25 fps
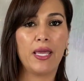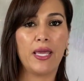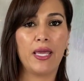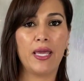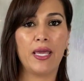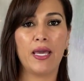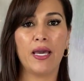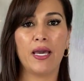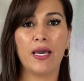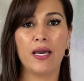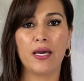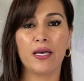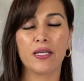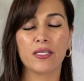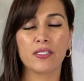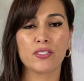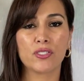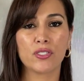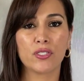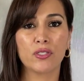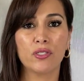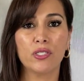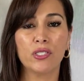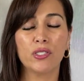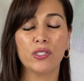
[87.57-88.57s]
And
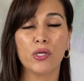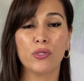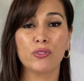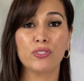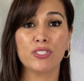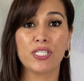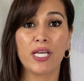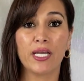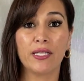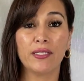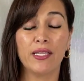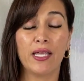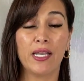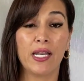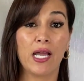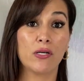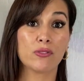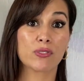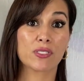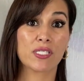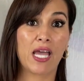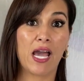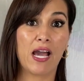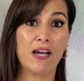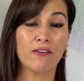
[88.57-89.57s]
you can go check that
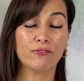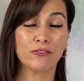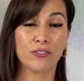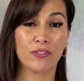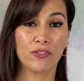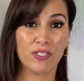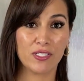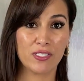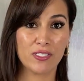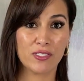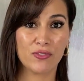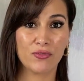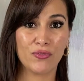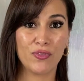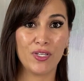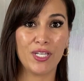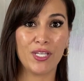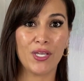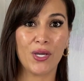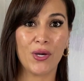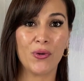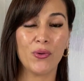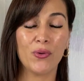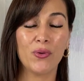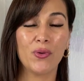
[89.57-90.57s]
out after this
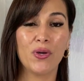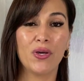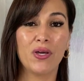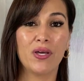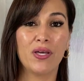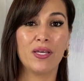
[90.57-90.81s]
video.